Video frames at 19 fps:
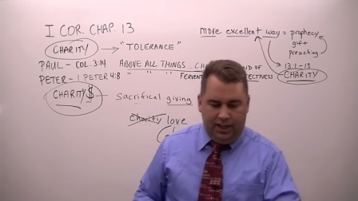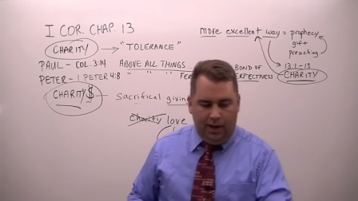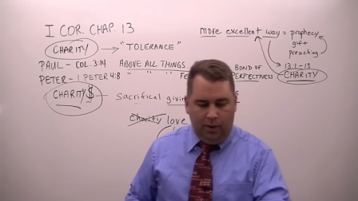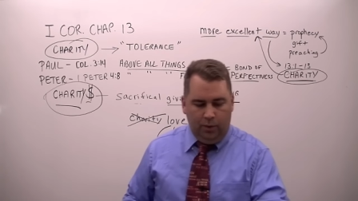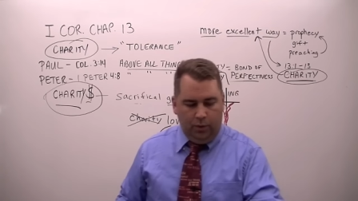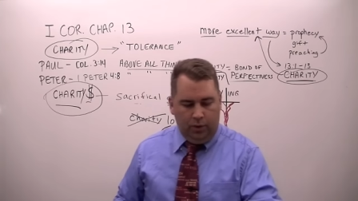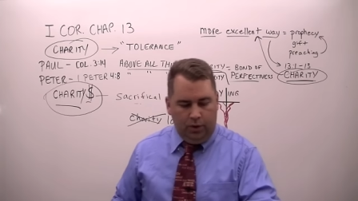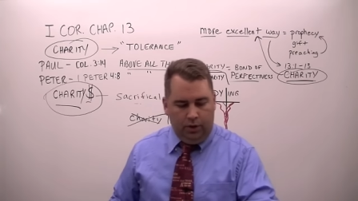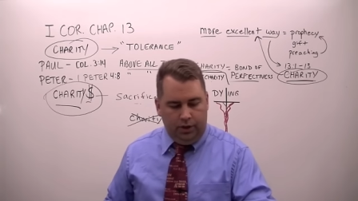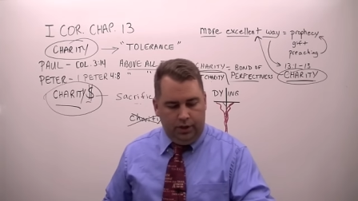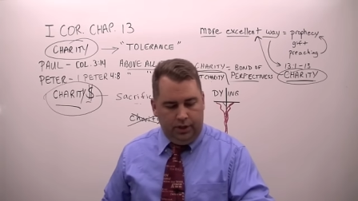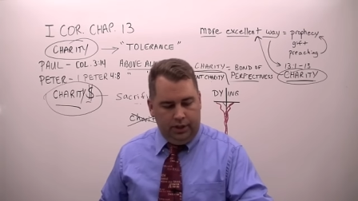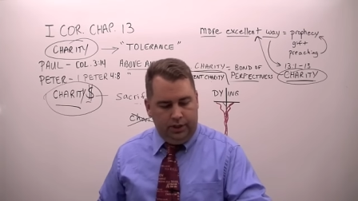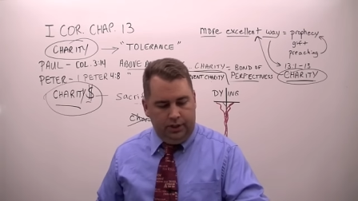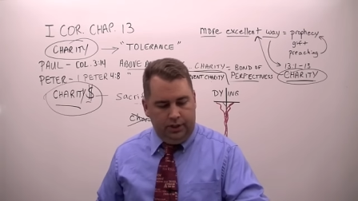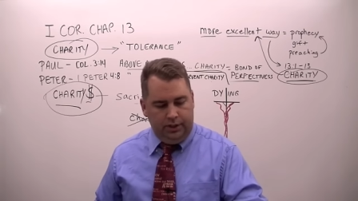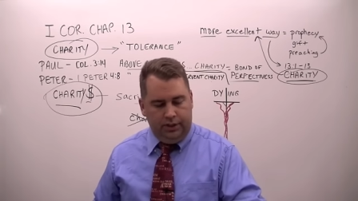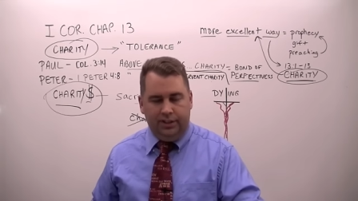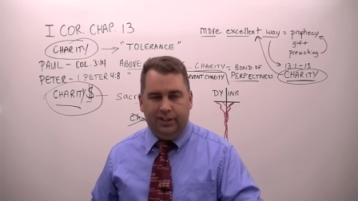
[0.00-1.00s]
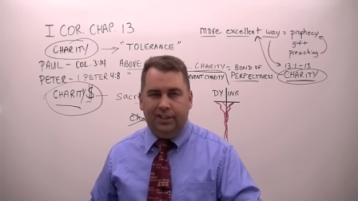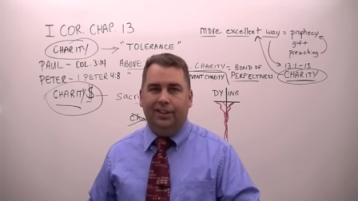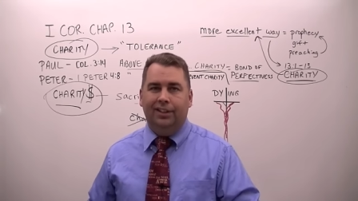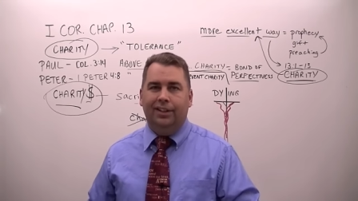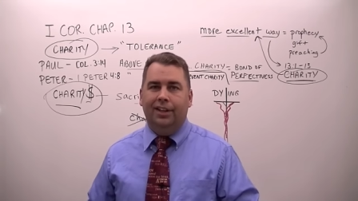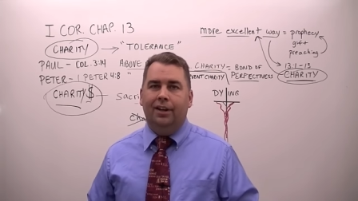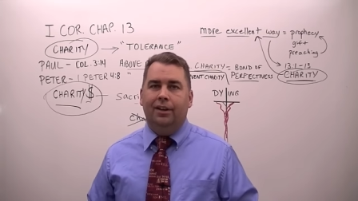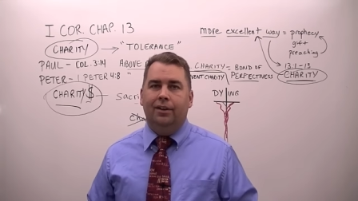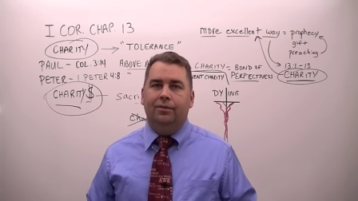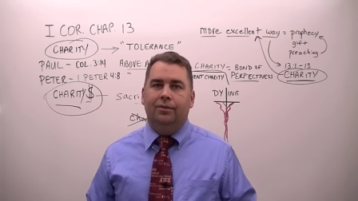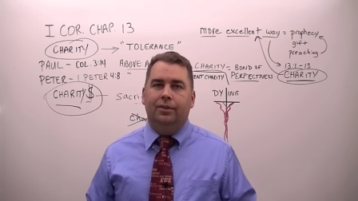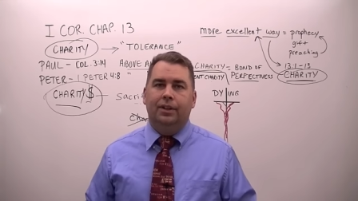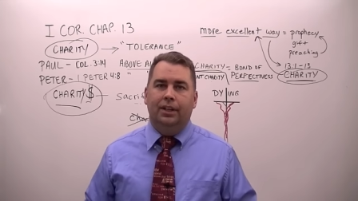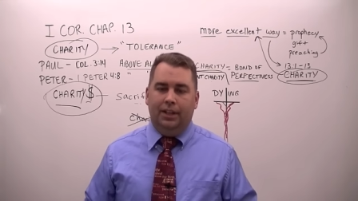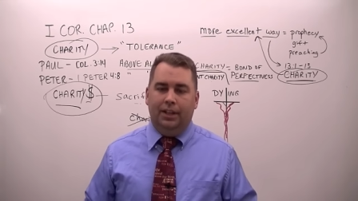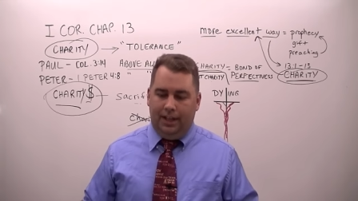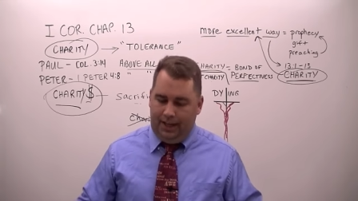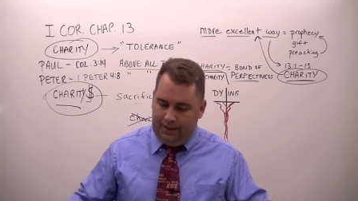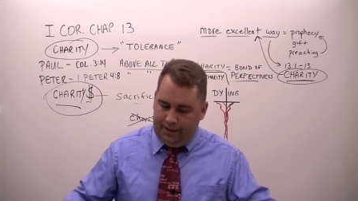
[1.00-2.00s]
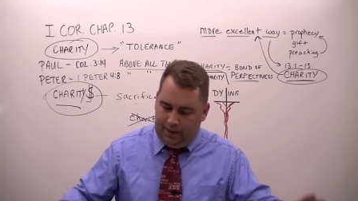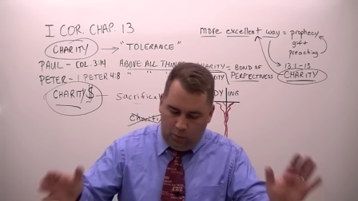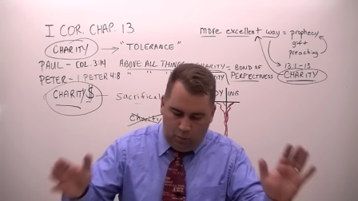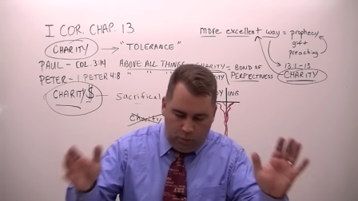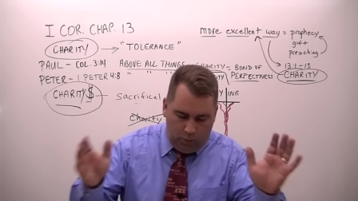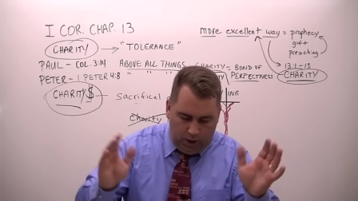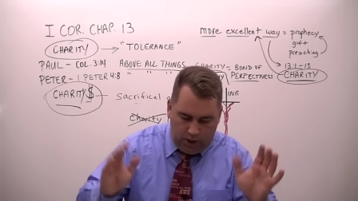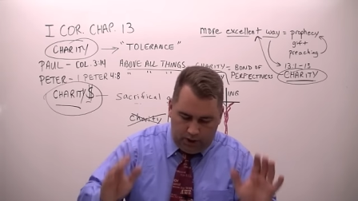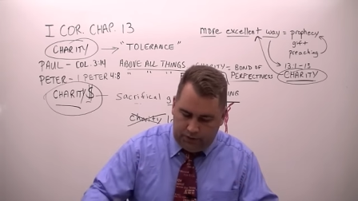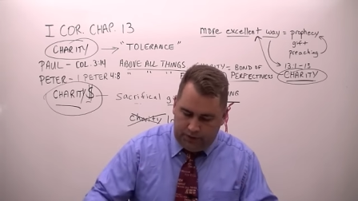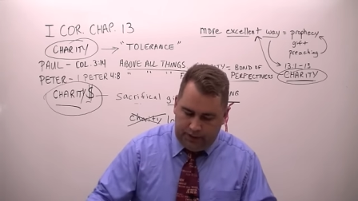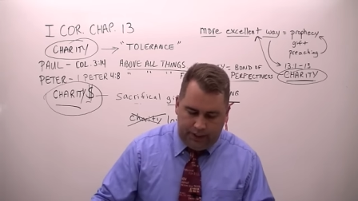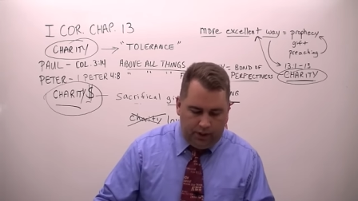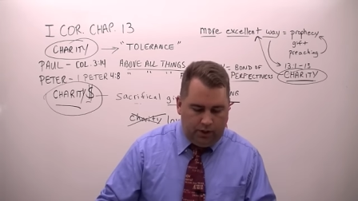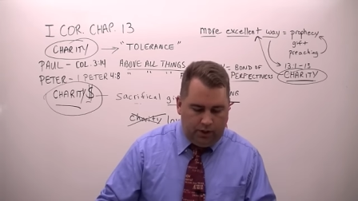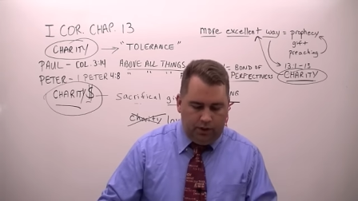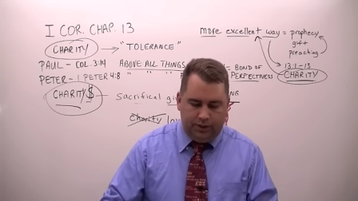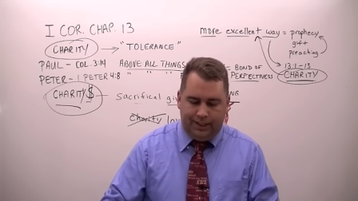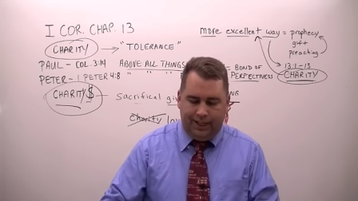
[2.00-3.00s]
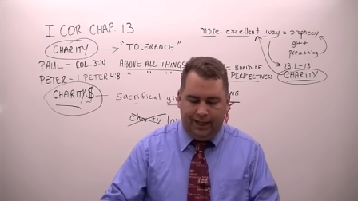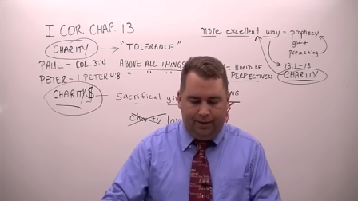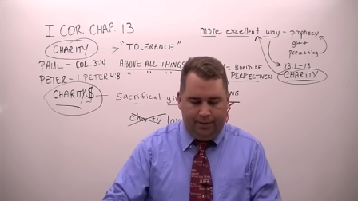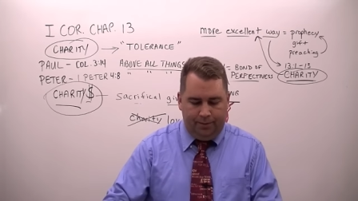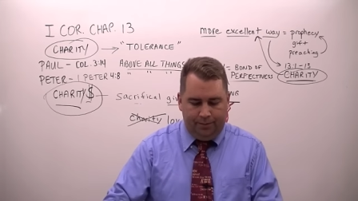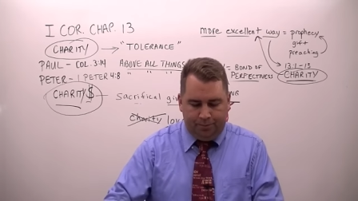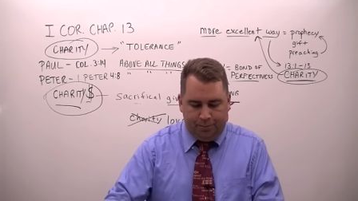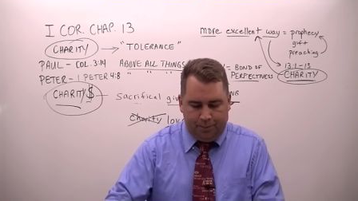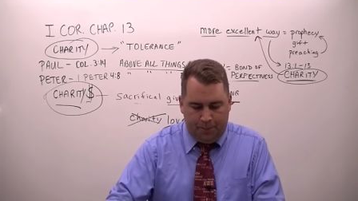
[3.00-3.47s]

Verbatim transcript: that word to love, and they water it all down.